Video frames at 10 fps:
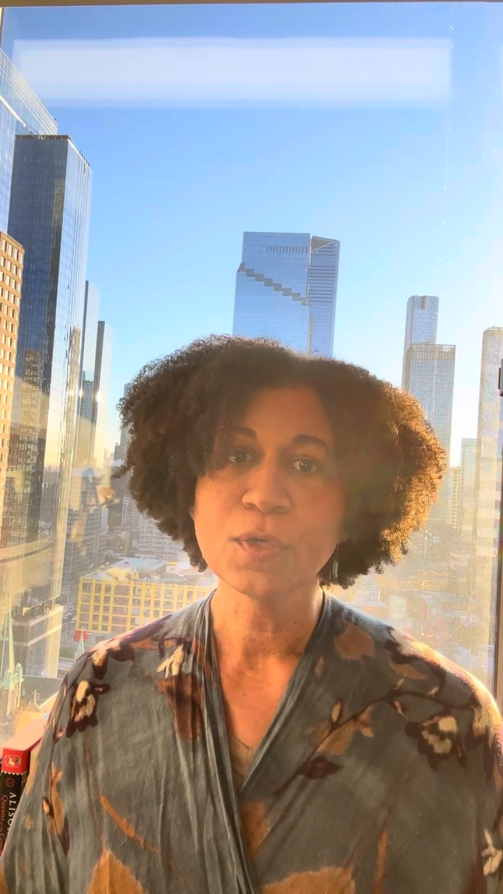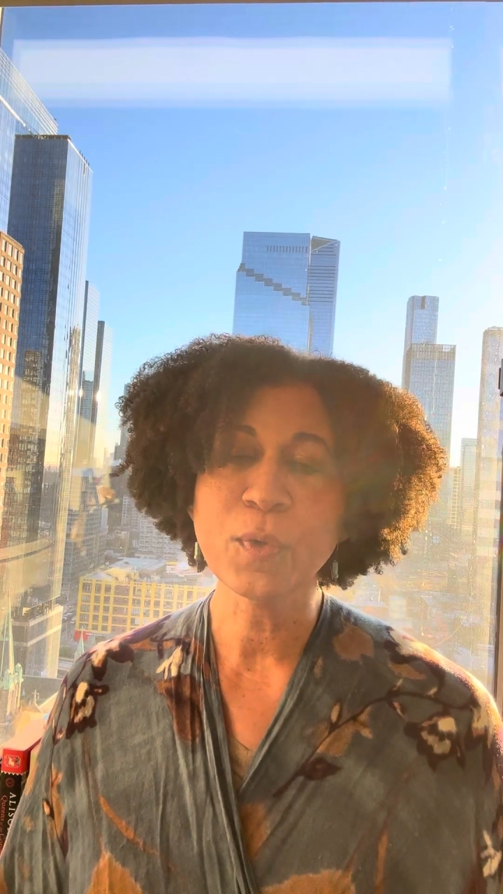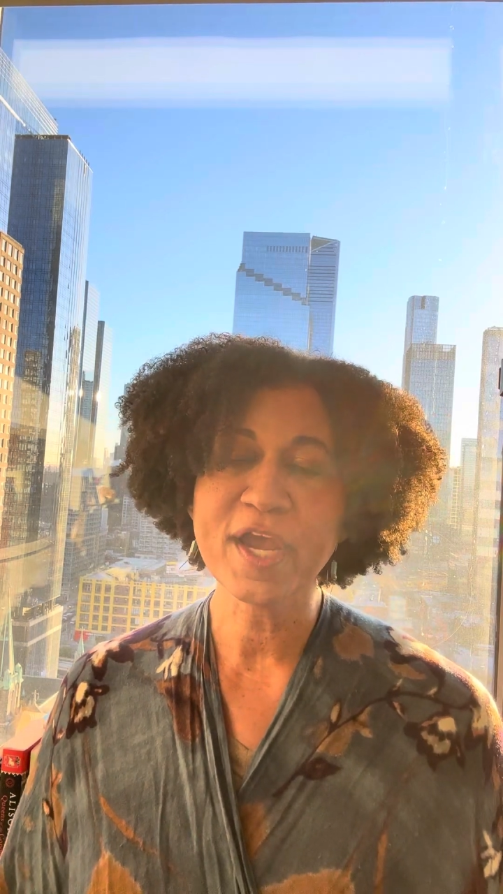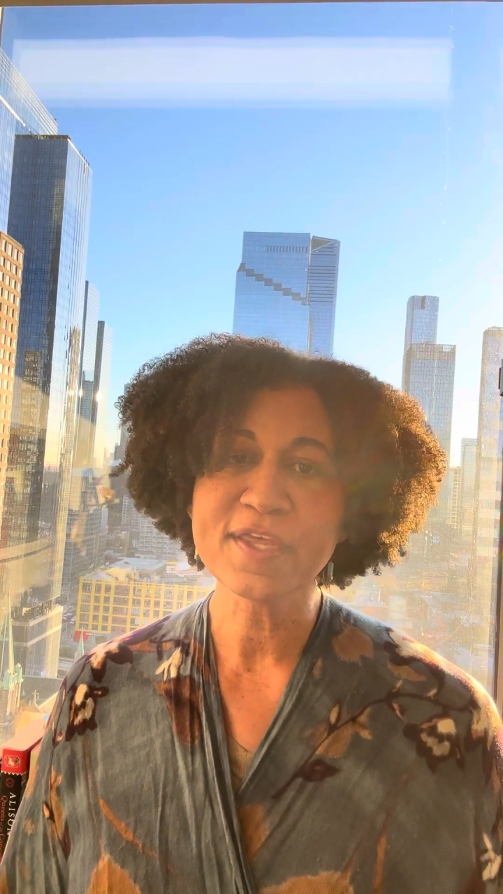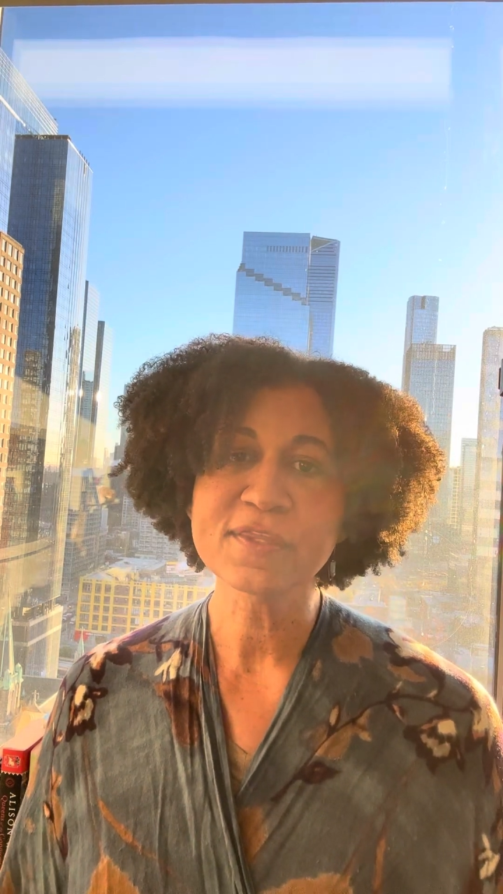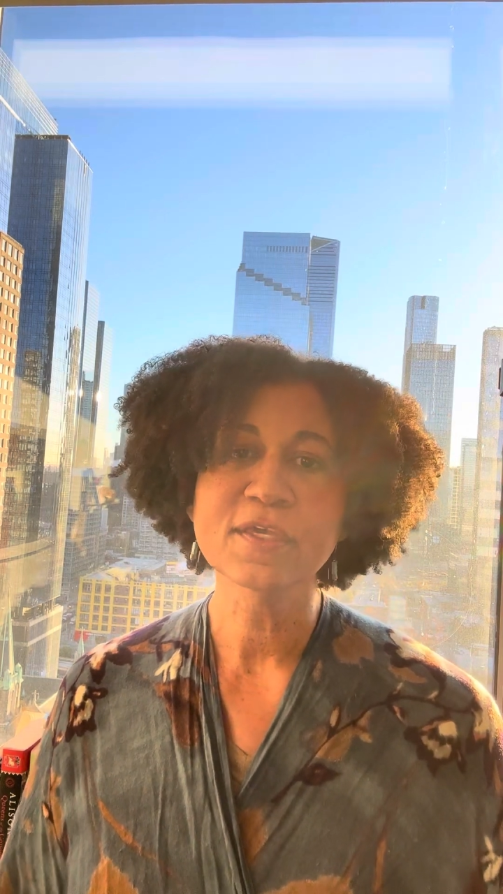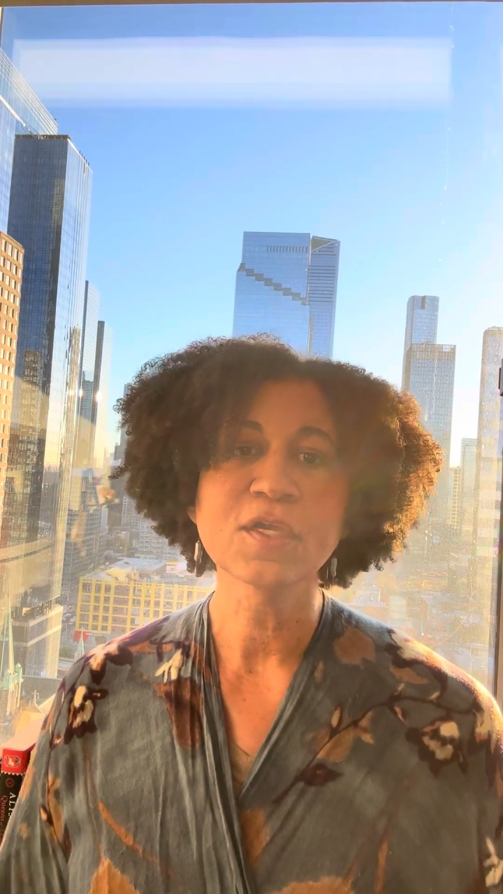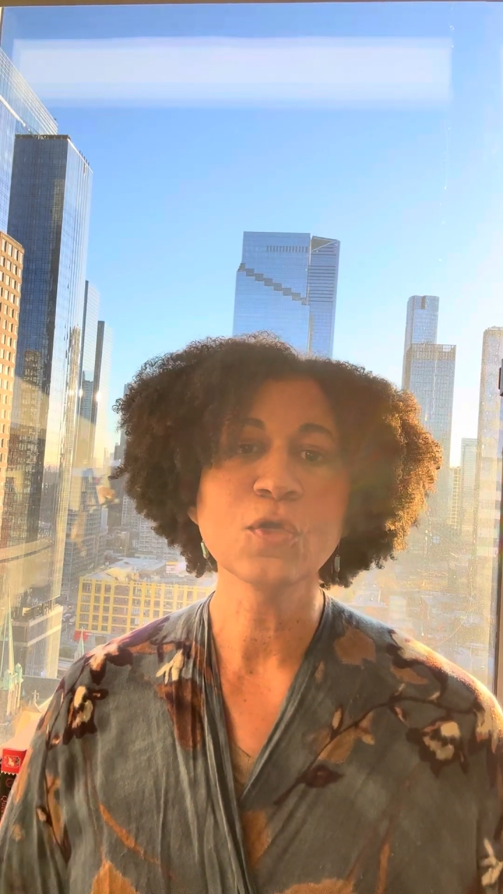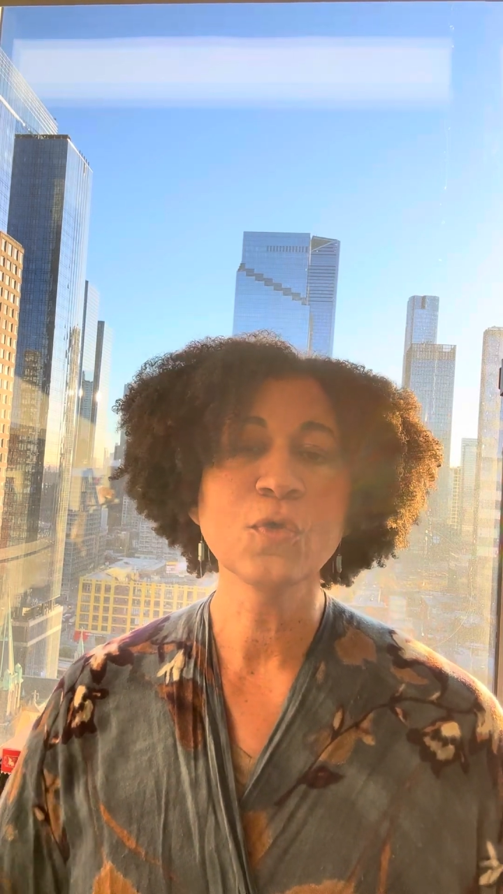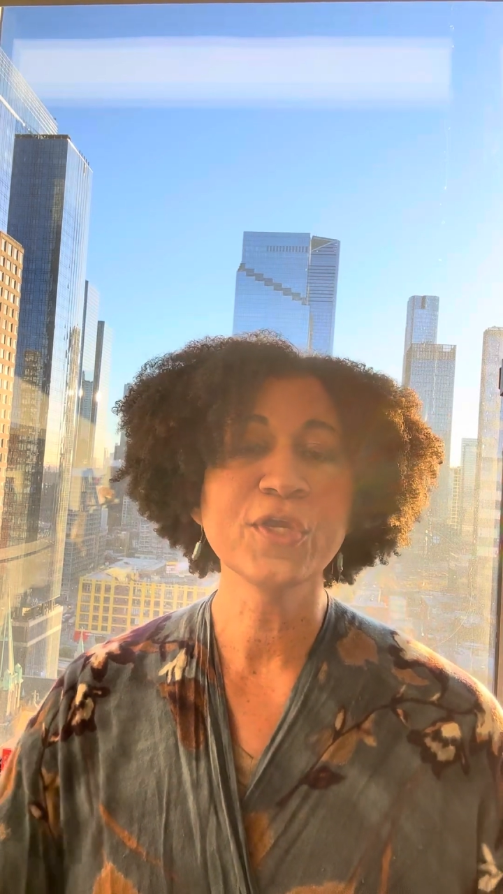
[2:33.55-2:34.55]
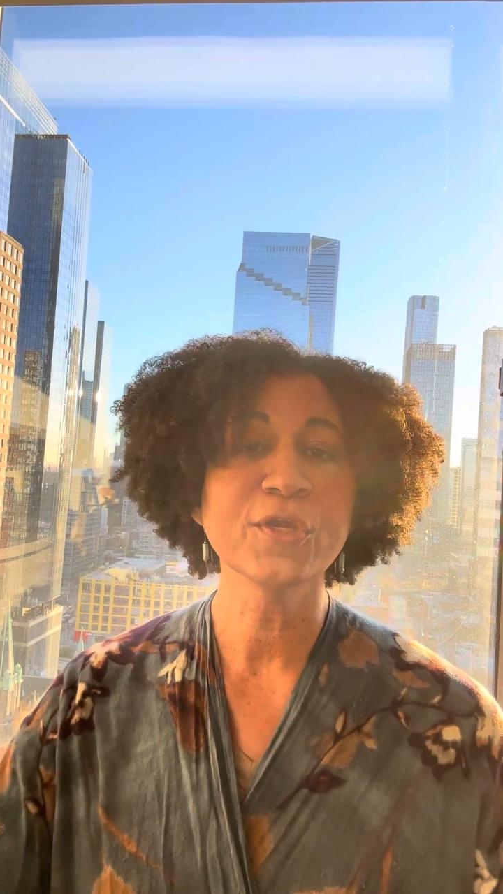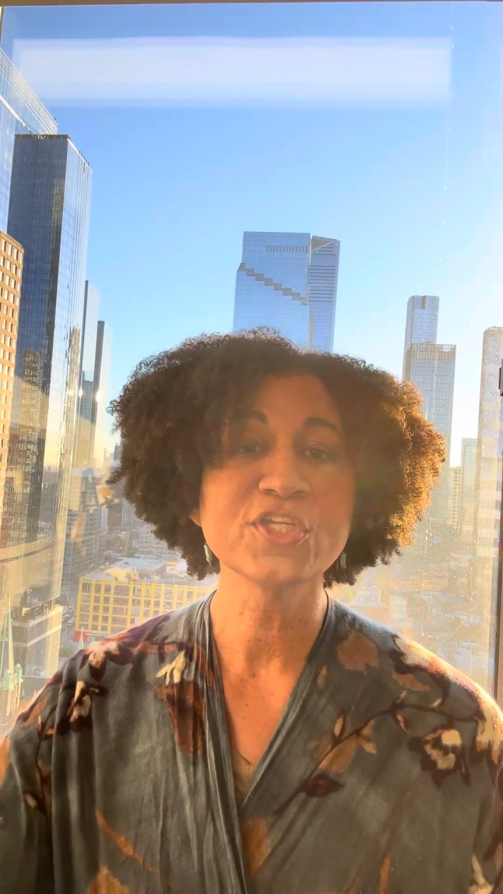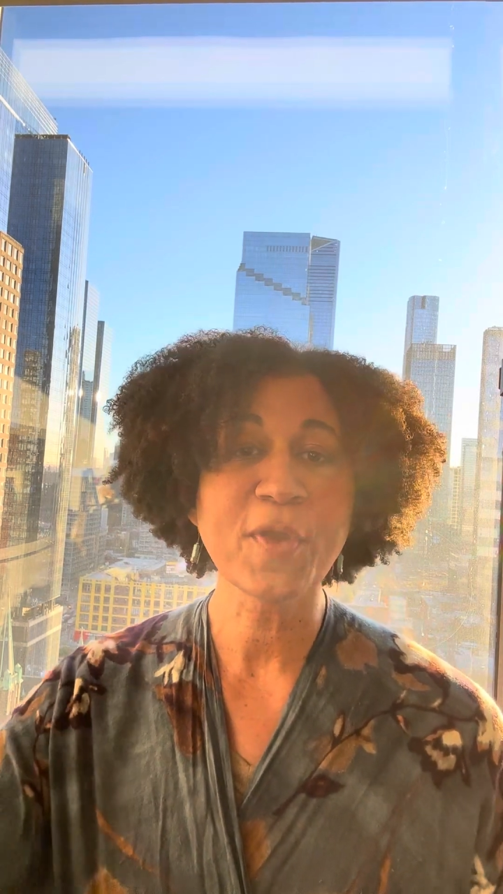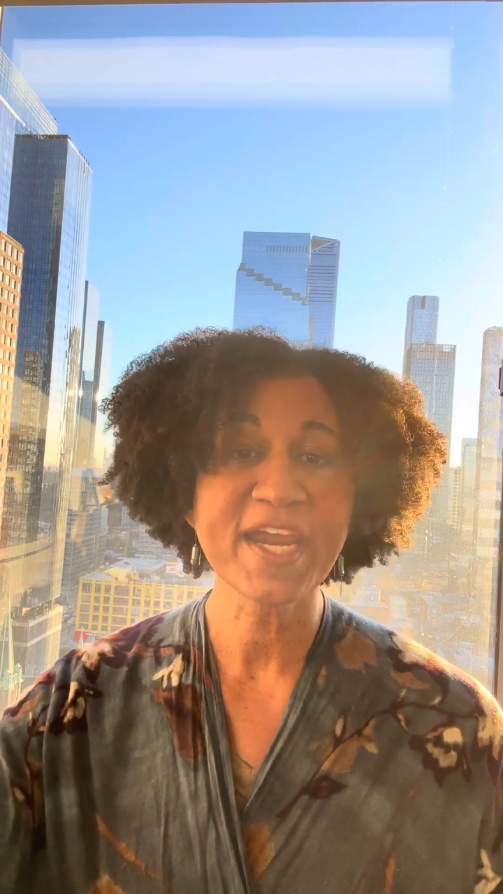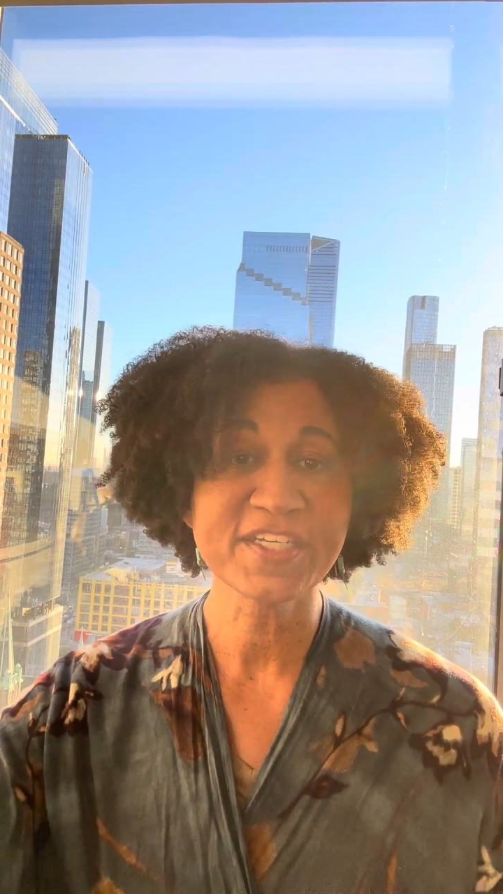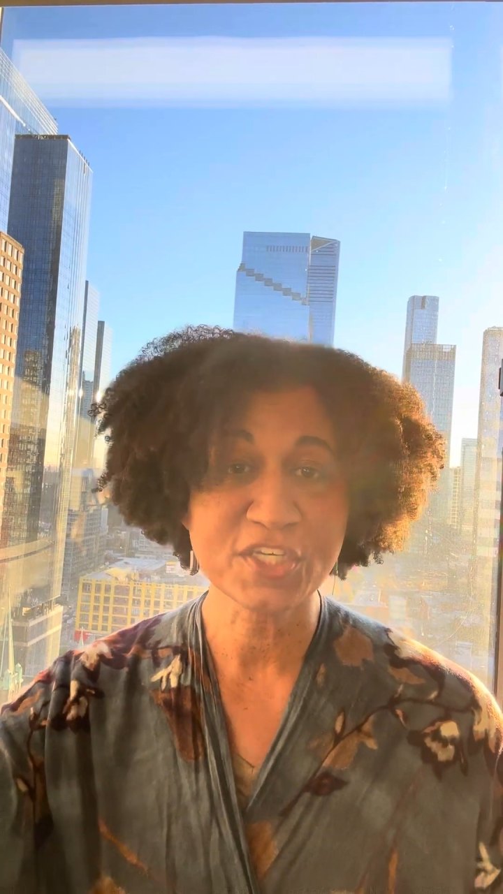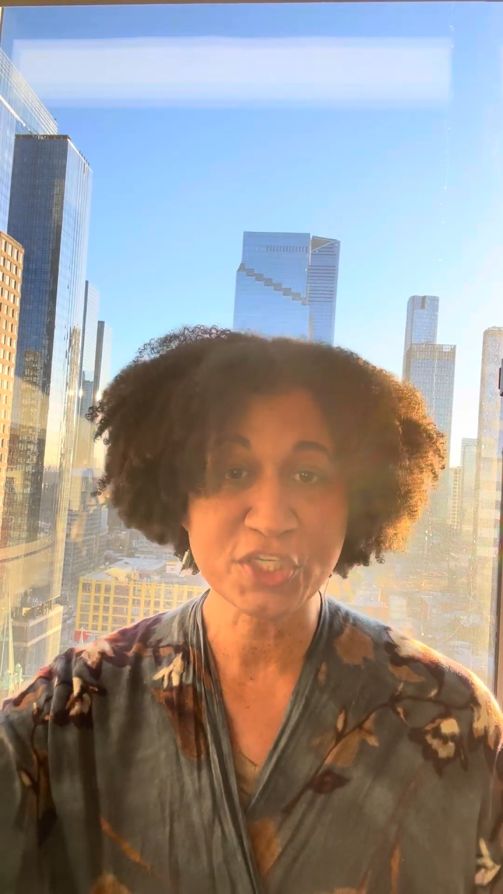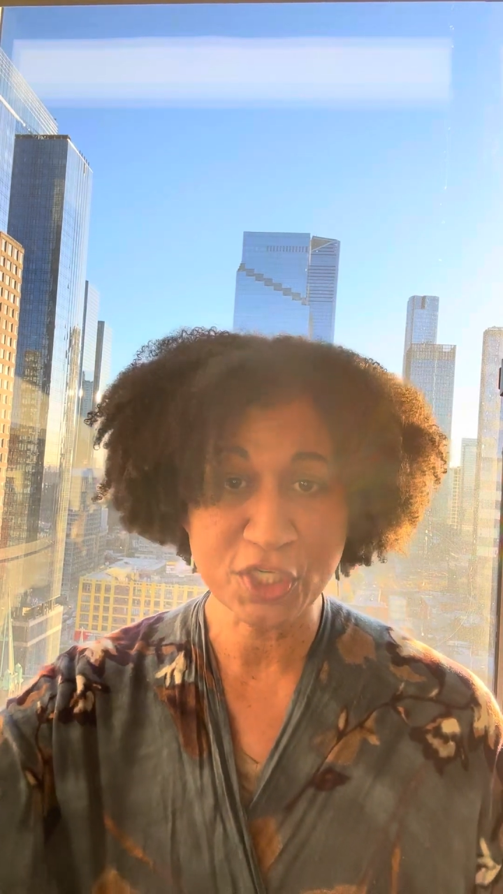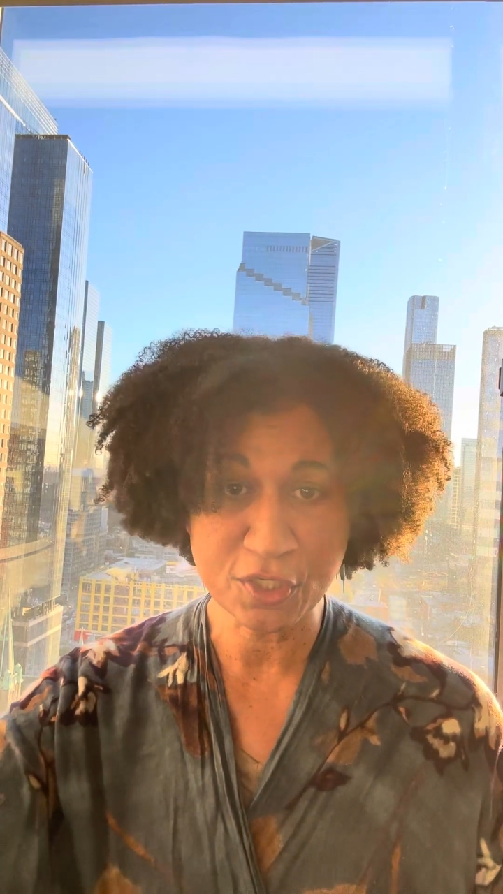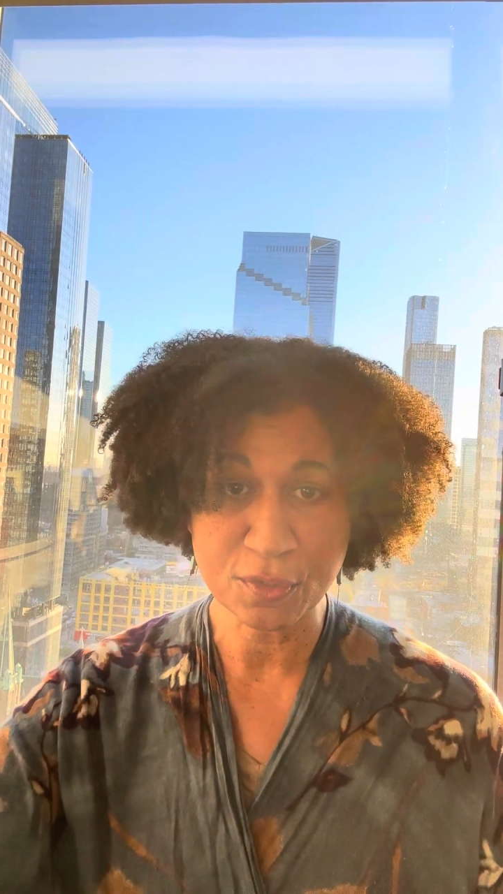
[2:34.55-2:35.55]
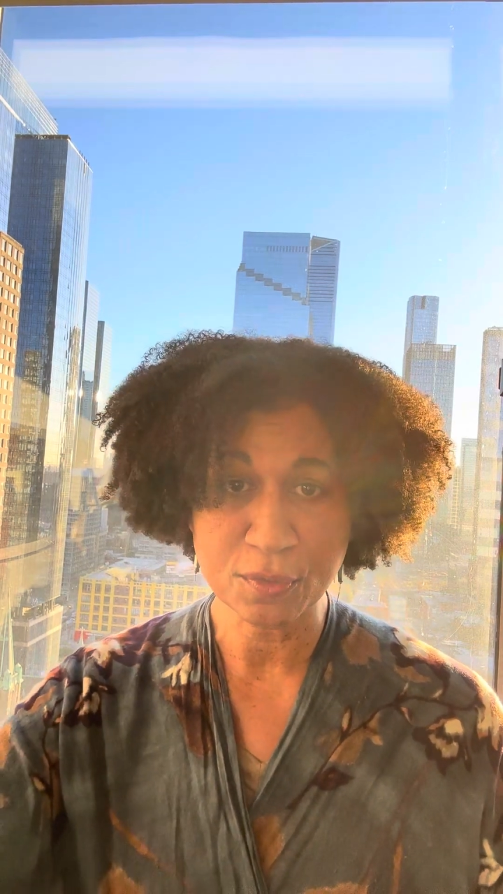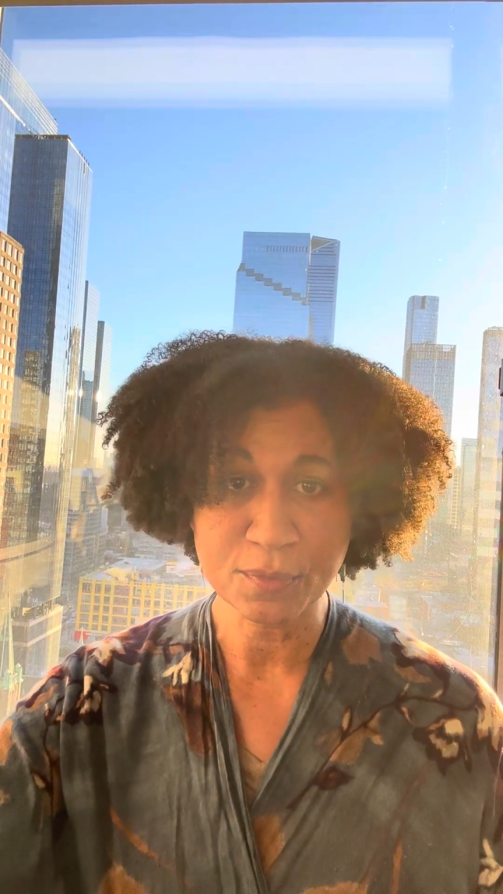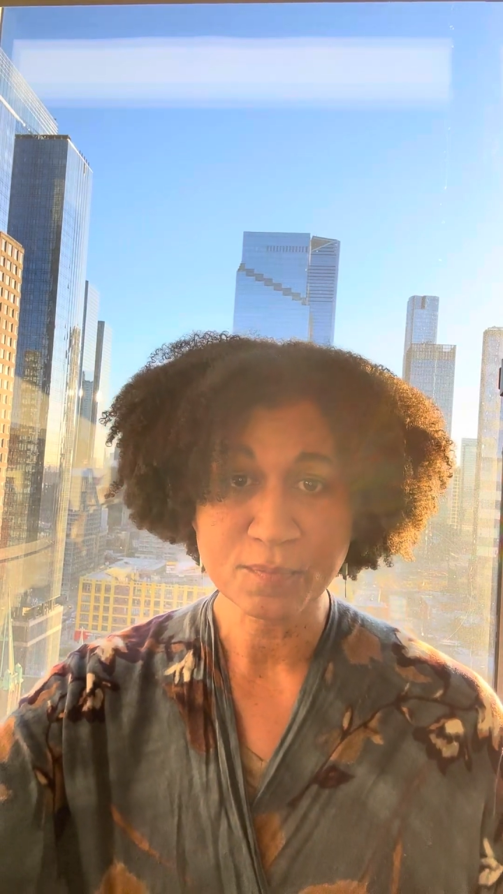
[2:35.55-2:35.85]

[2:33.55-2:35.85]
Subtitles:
with who you're attracted to.